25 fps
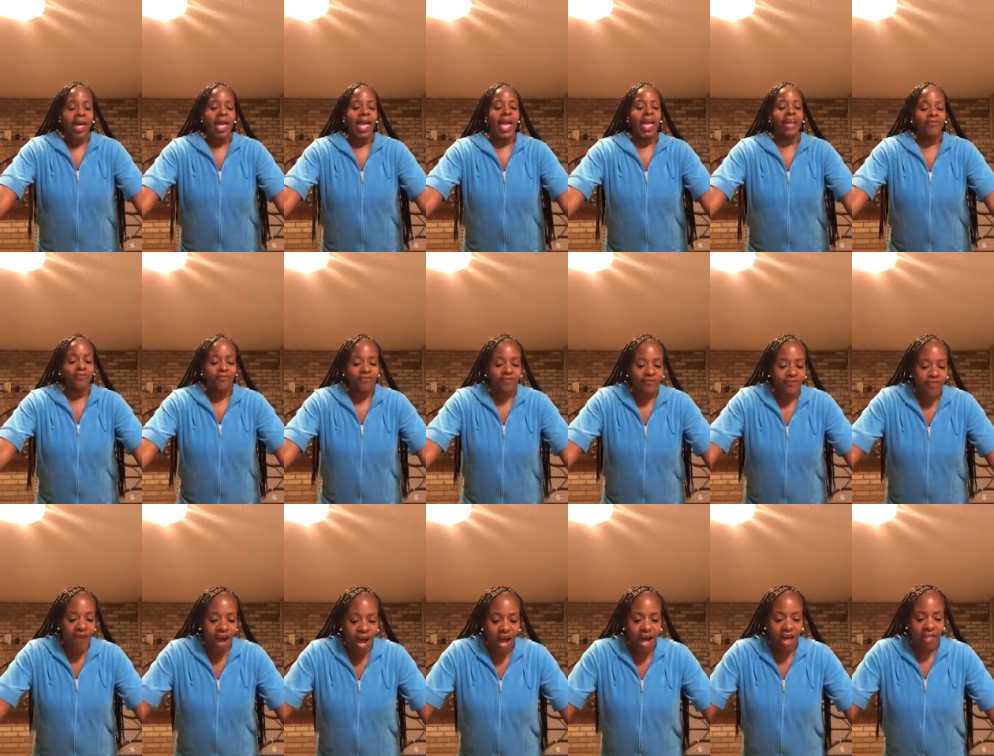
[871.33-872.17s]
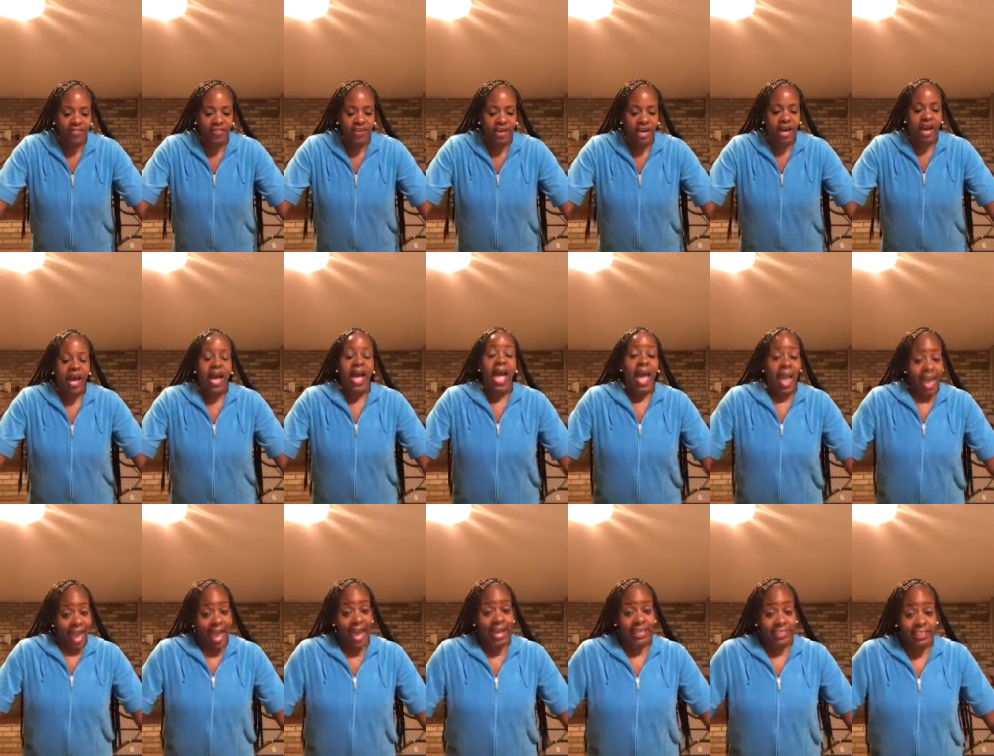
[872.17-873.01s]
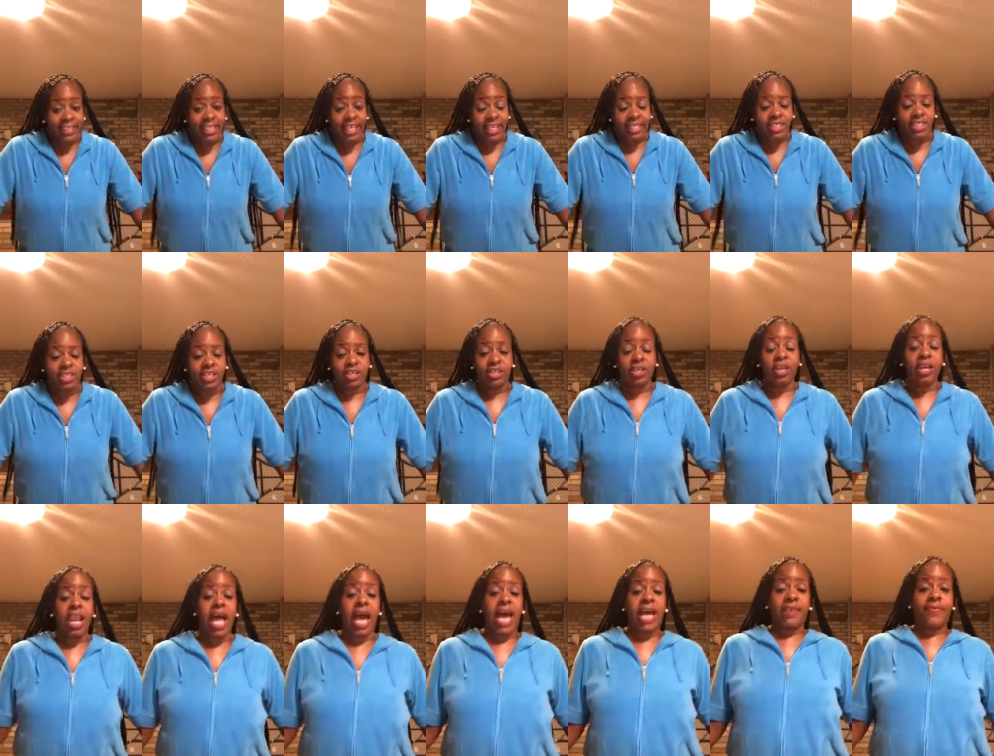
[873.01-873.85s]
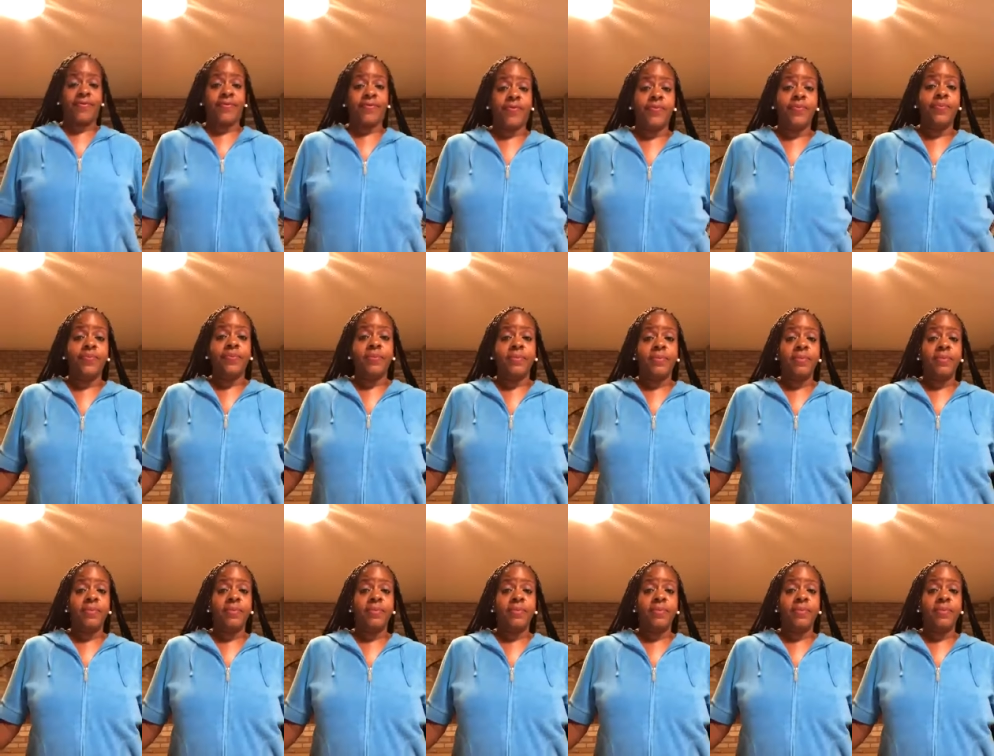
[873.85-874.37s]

and father access to your life.